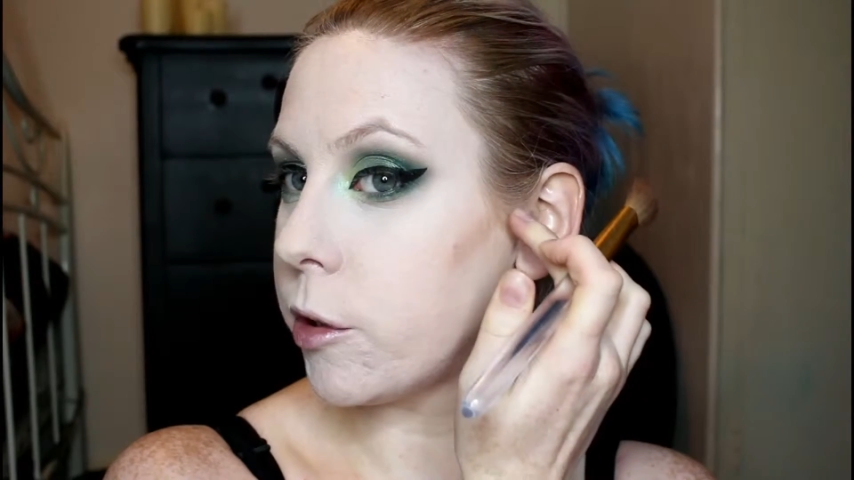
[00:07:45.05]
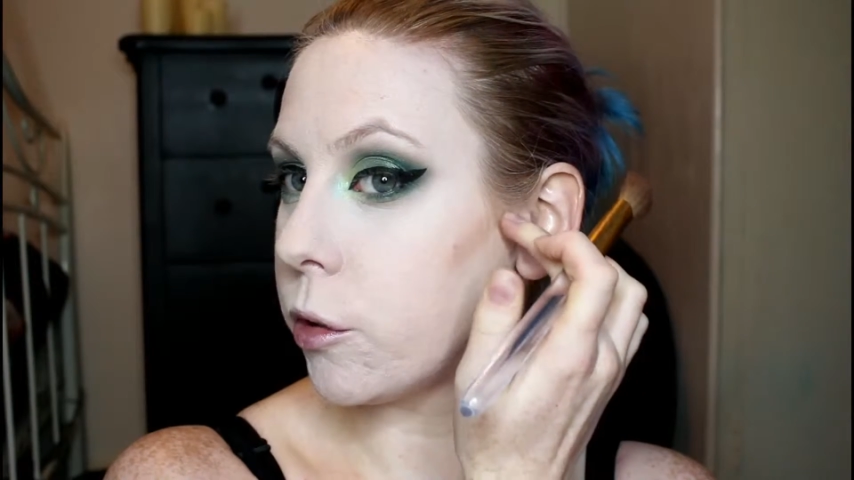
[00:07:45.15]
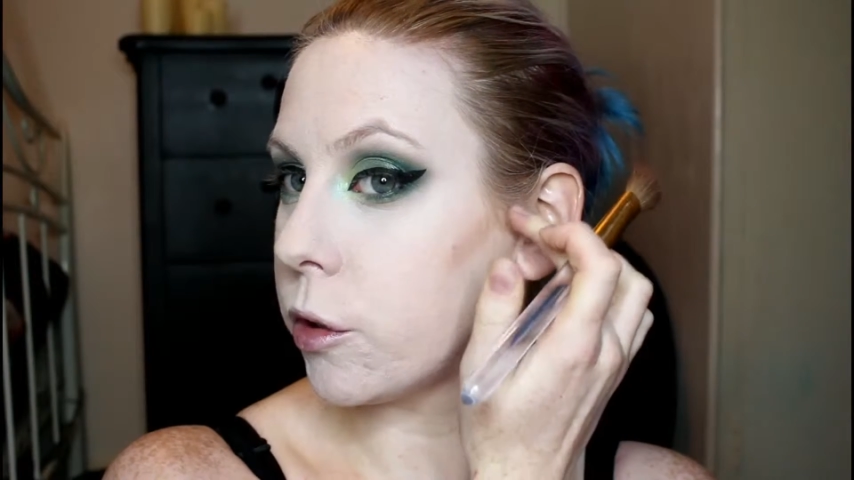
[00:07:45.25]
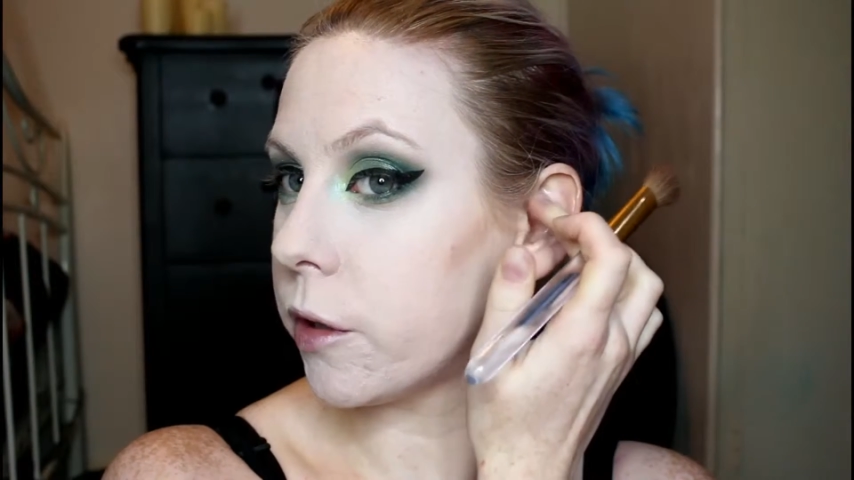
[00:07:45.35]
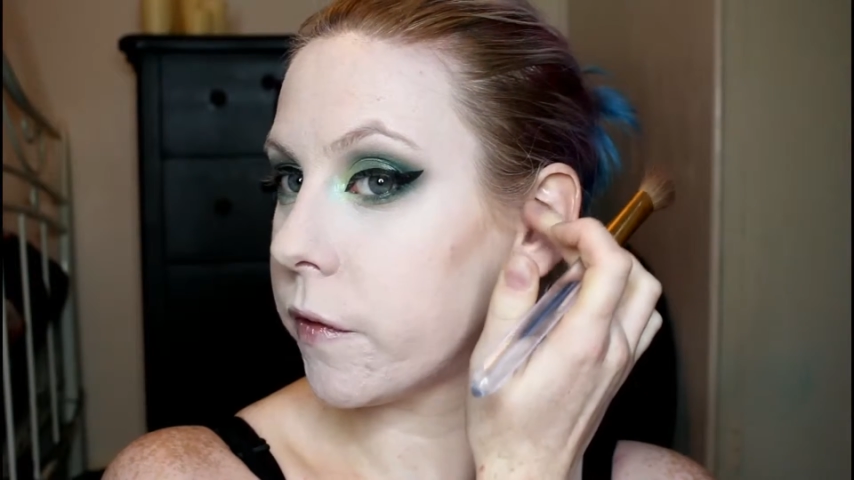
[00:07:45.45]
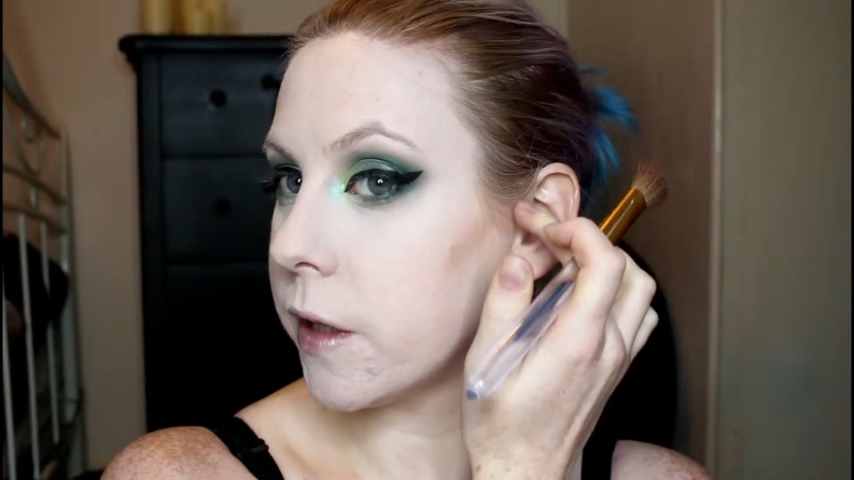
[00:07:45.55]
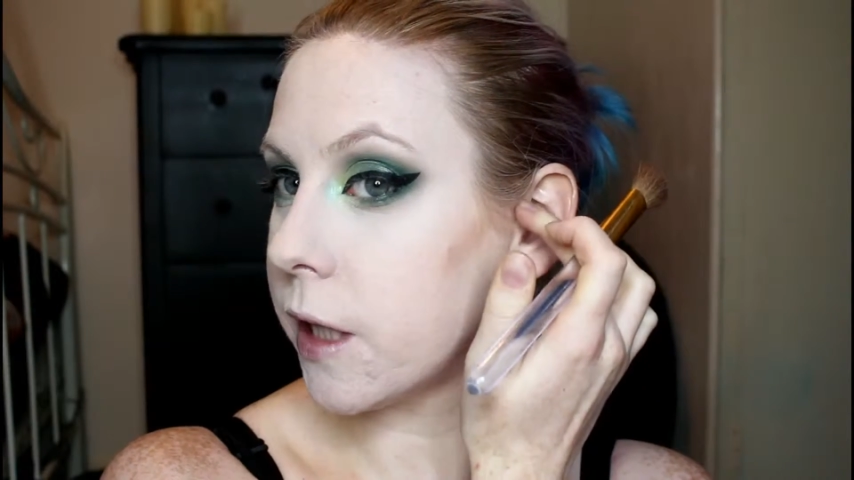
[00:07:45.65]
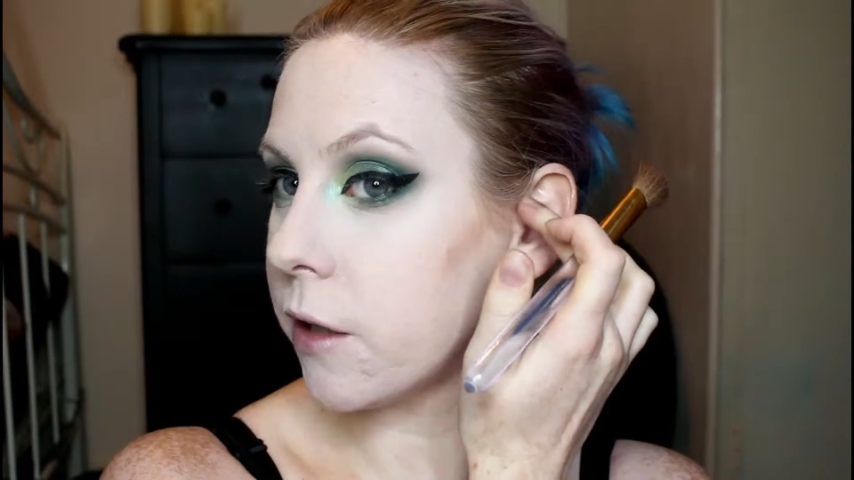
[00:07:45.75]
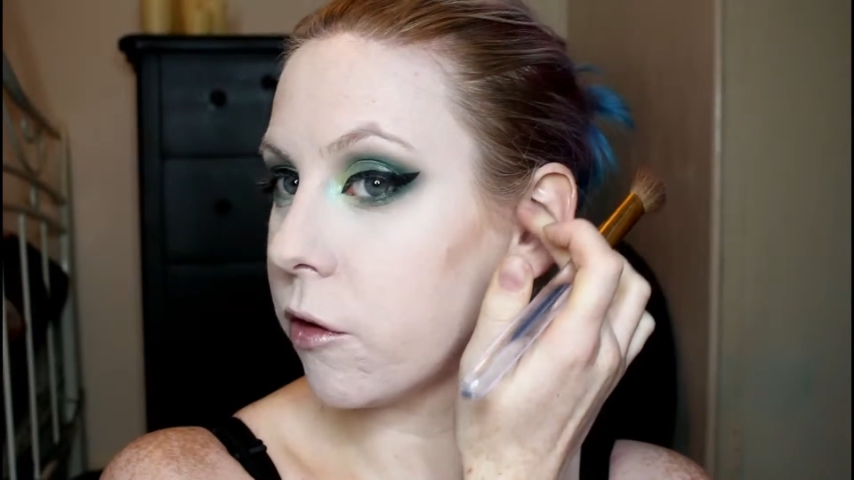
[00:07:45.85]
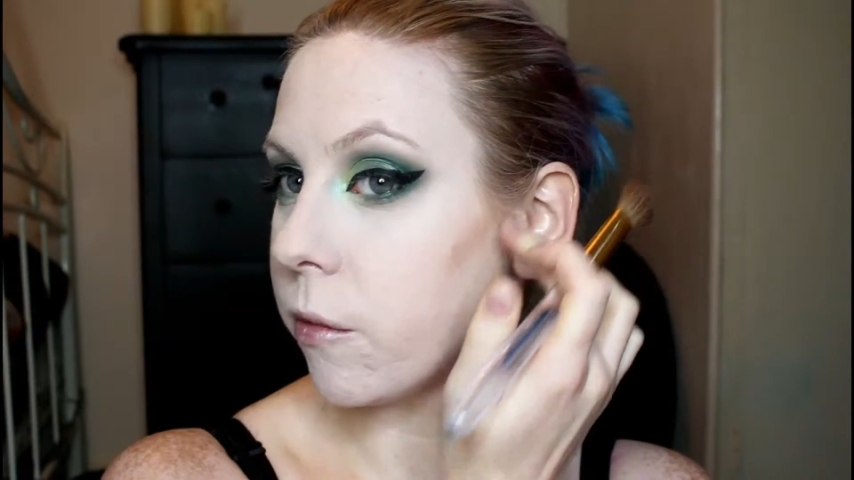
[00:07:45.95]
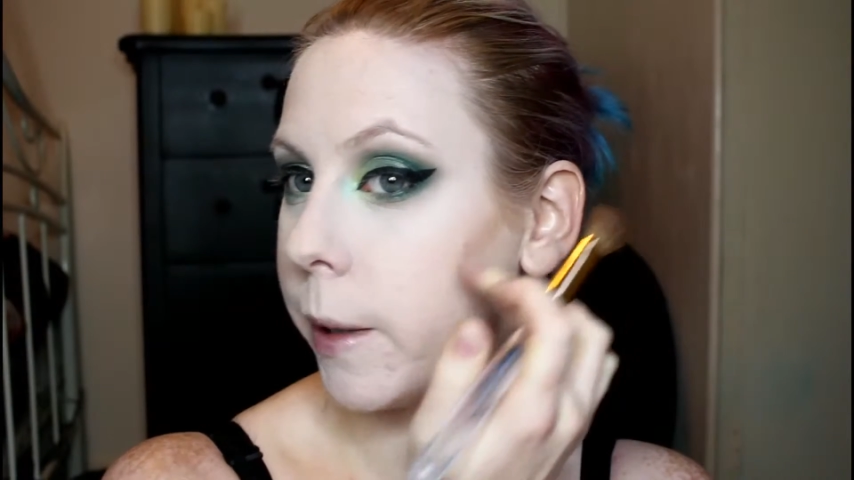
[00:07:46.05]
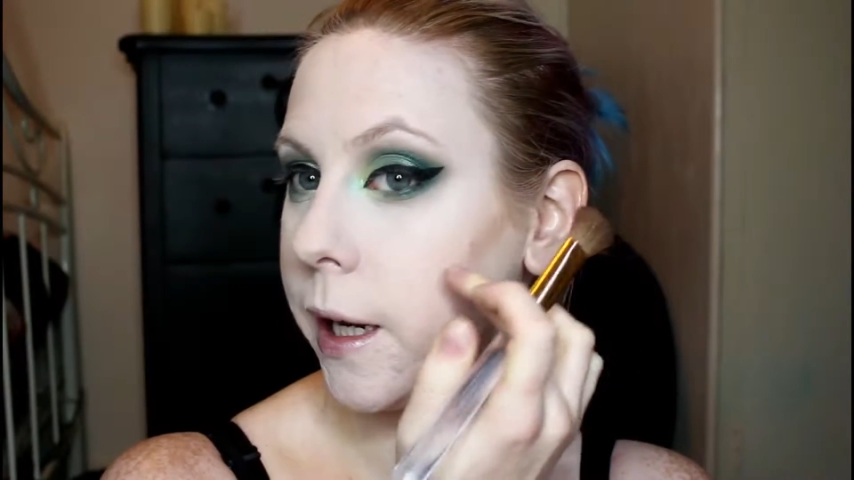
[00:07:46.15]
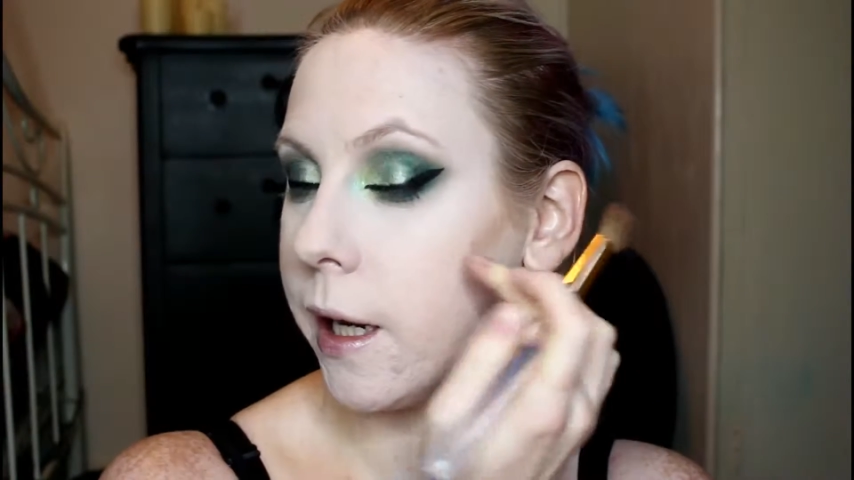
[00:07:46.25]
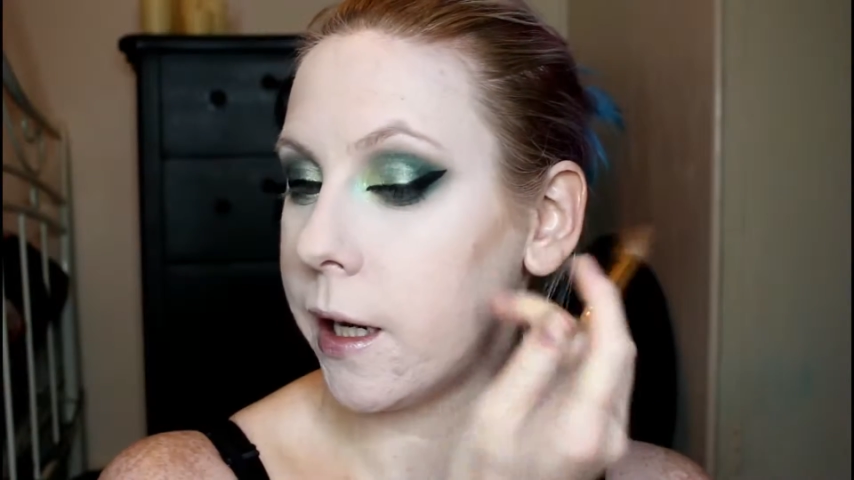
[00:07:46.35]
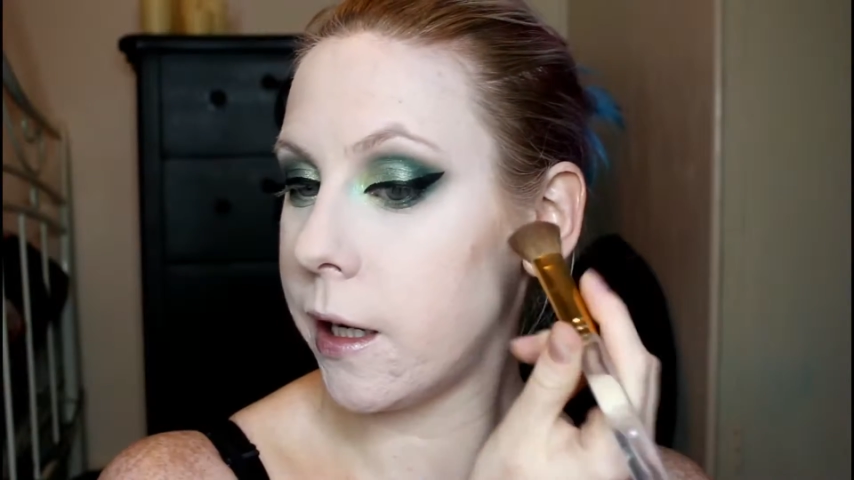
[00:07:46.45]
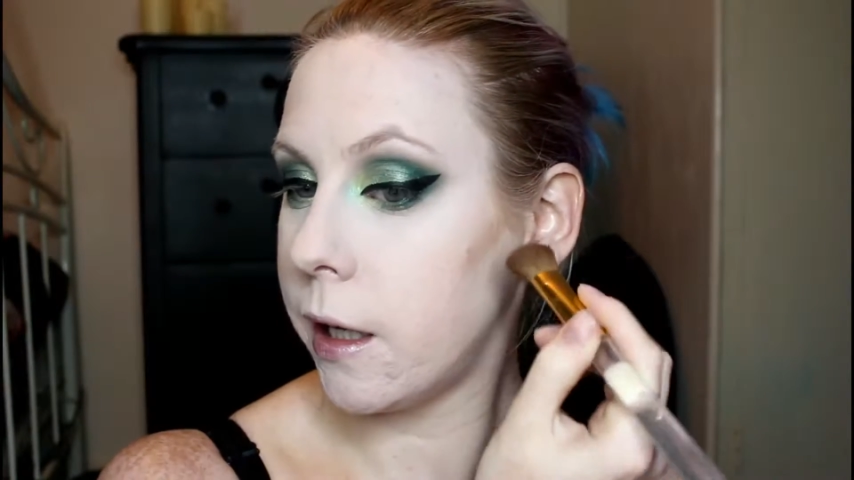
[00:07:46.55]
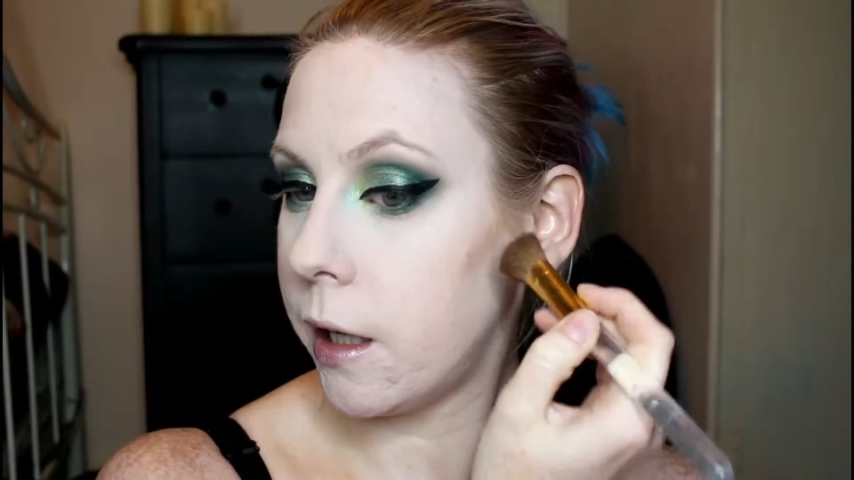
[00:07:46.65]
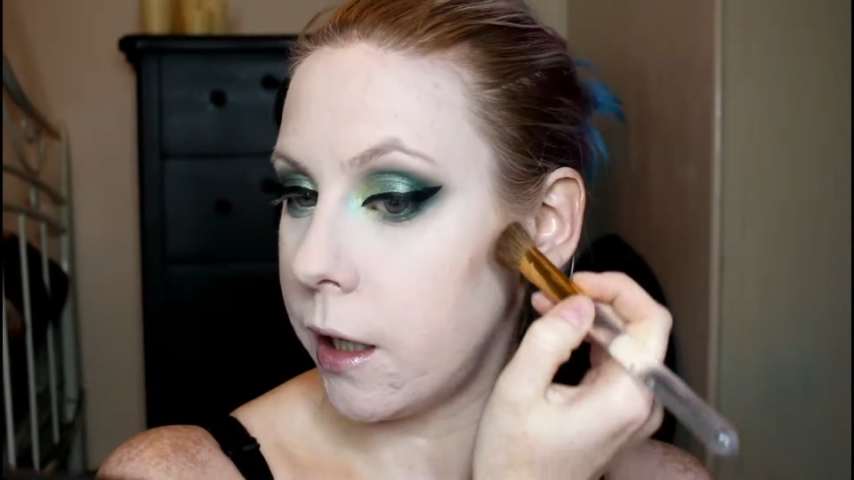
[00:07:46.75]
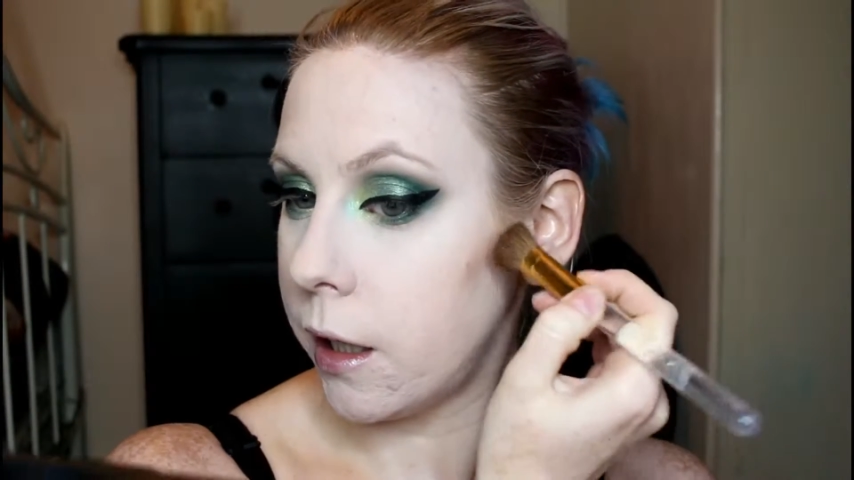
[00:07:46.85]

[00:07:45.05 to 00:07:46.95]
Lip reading: sort of the centre of my ear,